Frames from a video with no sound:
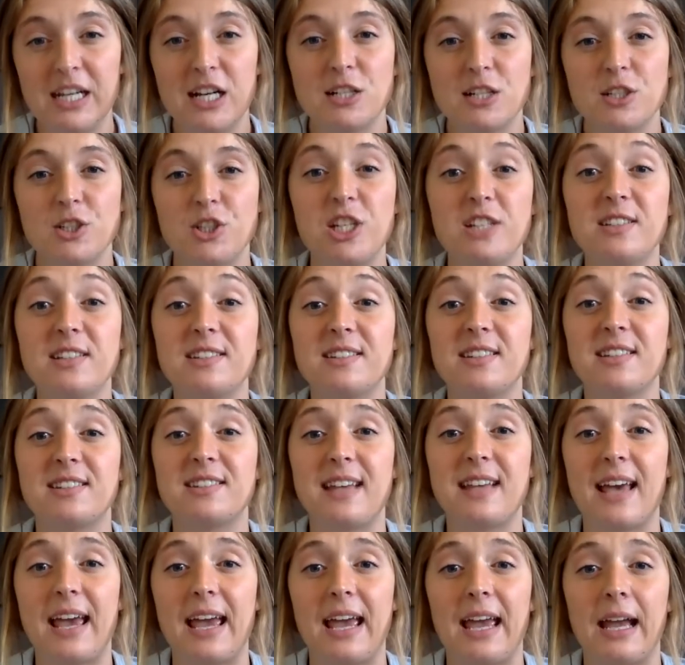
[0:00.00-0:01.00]
Jesus is
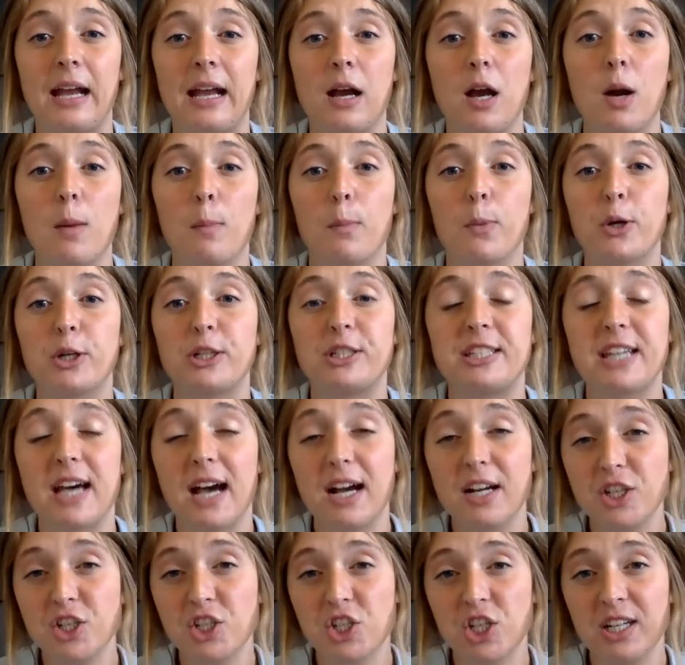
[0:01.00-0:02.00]
saying
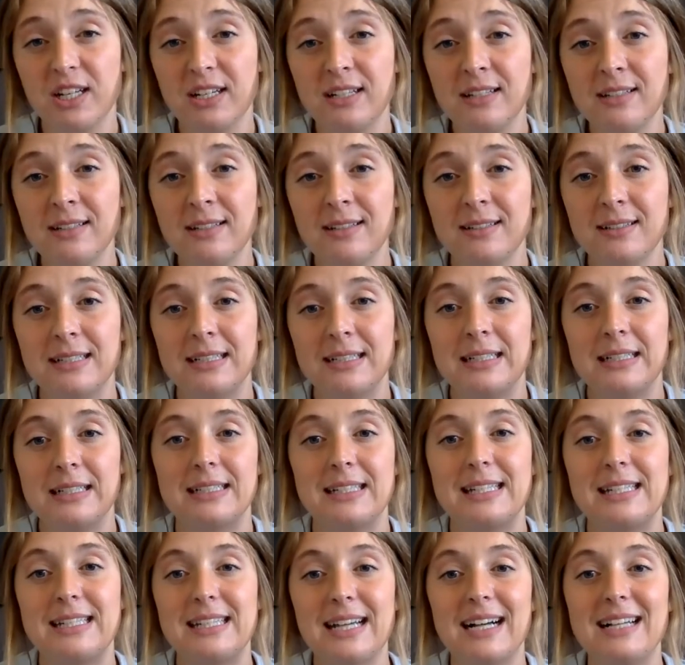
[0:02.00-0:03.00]
production
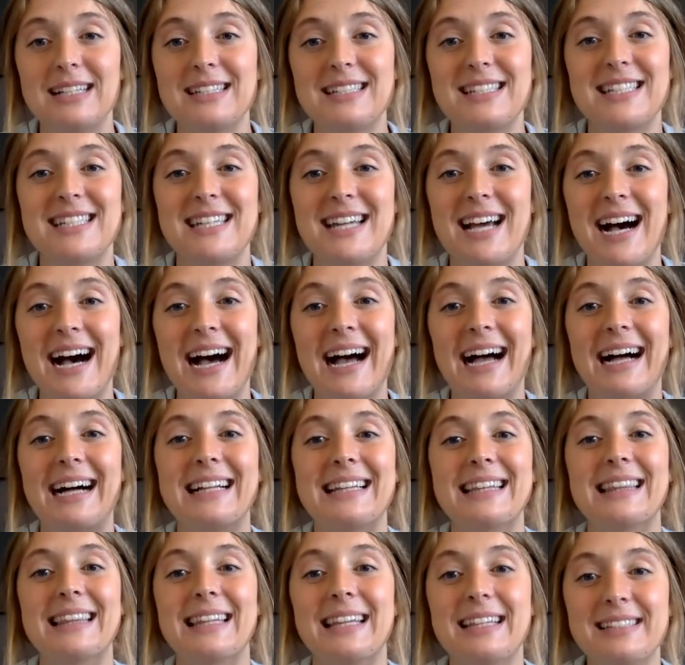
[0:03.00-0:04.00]
does not
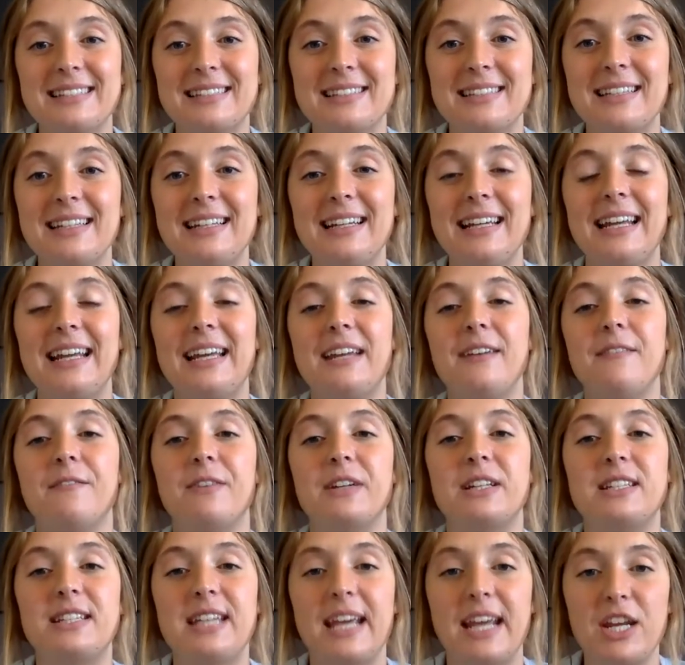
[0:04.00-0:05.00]
elicit
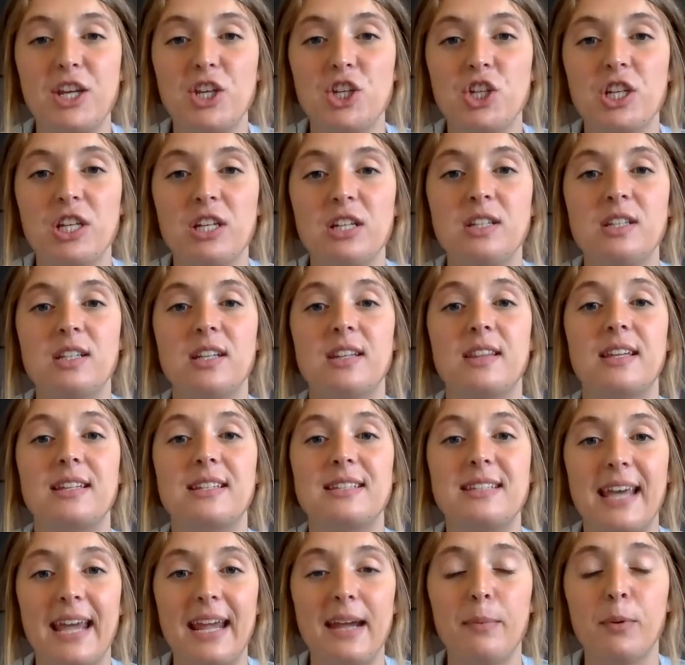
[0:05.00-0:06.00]
invitation to the
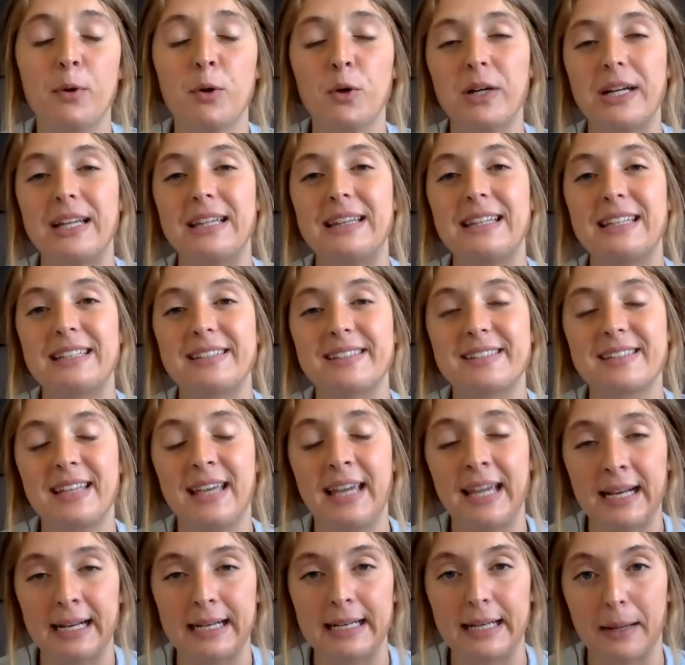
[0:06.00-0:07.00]
table in this
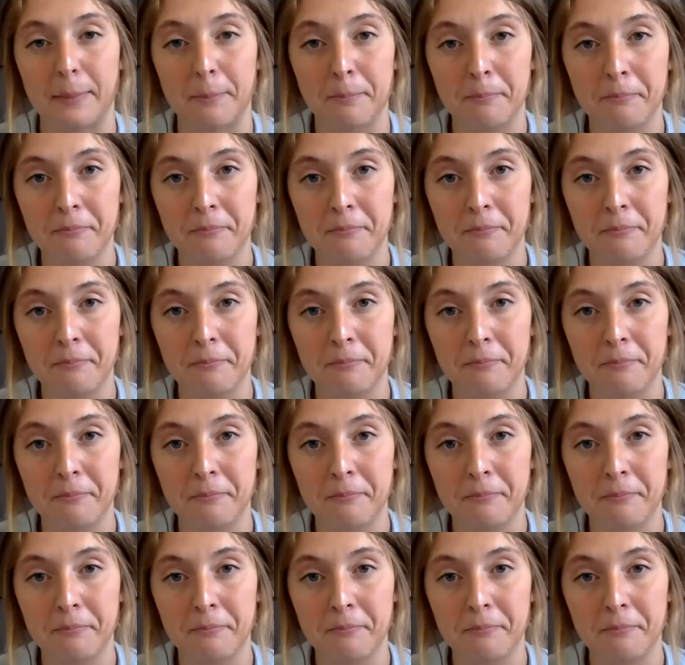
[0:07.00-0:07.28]
kingdom.